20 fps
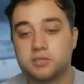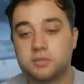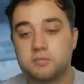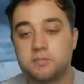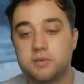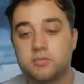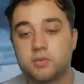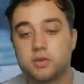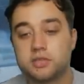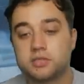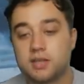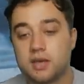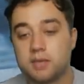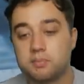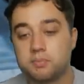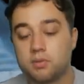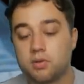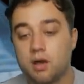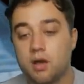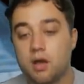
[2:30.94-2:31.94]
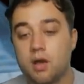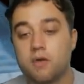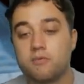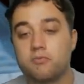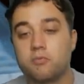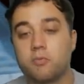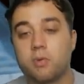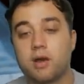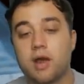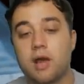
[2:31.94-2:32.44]
here's a bit more example
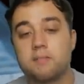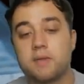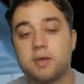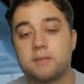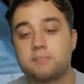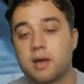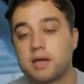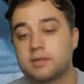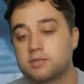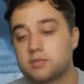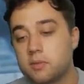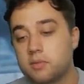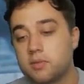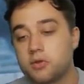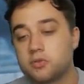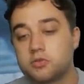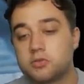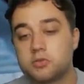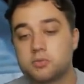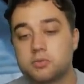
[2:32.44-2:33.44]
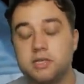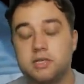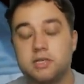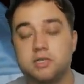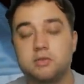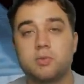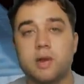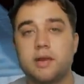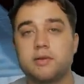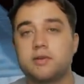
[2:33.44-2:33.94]
of what I meant by some of those
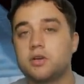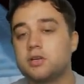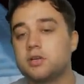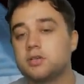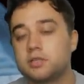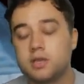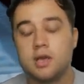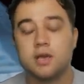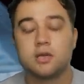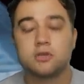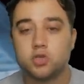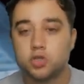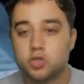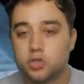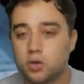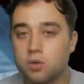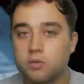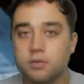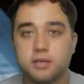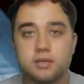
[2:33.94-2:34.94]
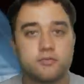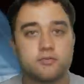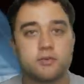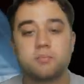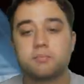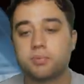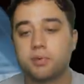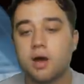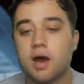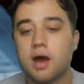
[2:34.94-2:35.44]
3D renders to show the
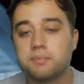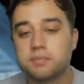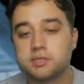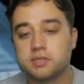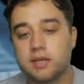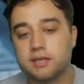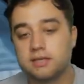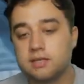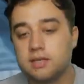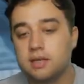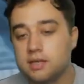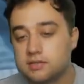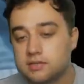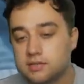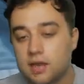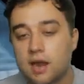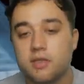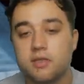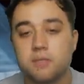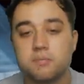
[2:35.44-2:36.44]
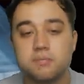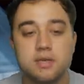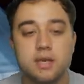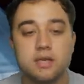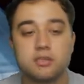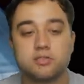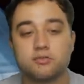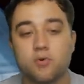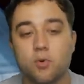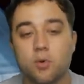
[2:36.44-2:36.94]
different props, like the inside of the
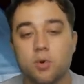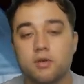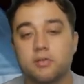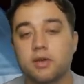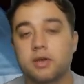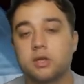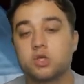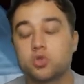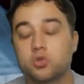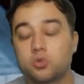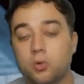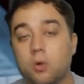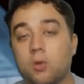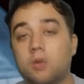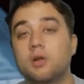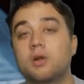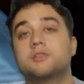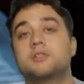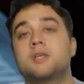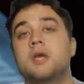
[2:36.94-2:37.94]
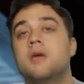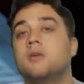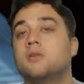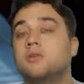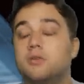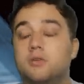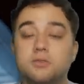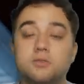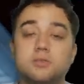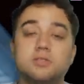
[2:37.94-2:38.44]
PS4, the controllers.
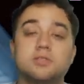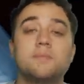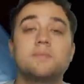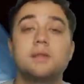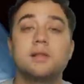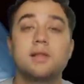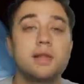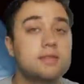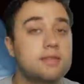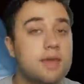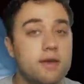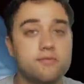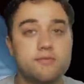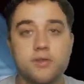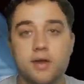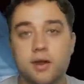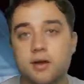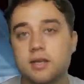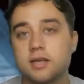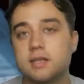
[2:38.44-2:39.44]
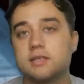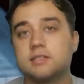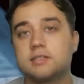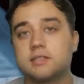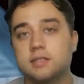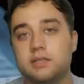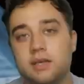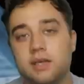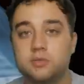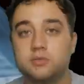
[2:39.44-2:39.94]
You can do something like that very
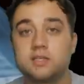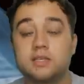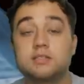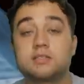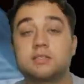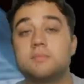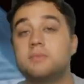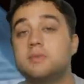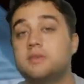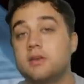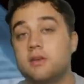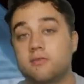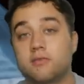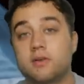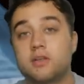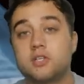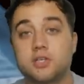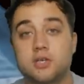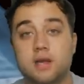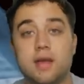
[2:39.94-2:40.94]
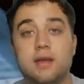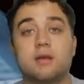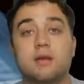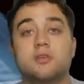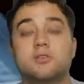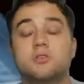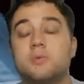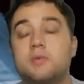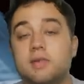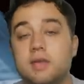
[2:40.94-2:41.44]
easily using some different
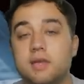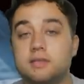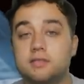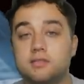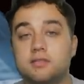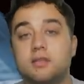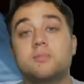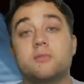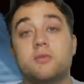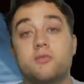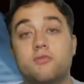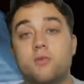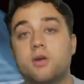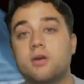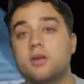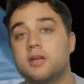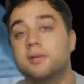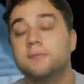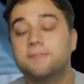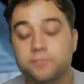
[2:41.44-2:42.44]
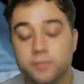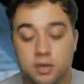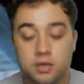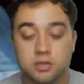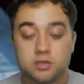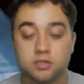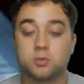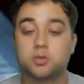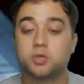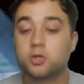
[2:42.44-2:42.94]
shaders within Cinema 4D.
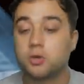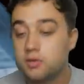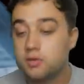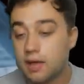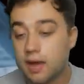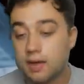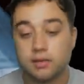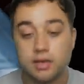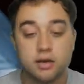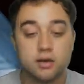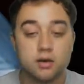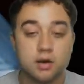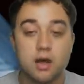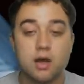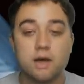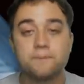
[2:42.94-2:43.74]
So we'll show you that later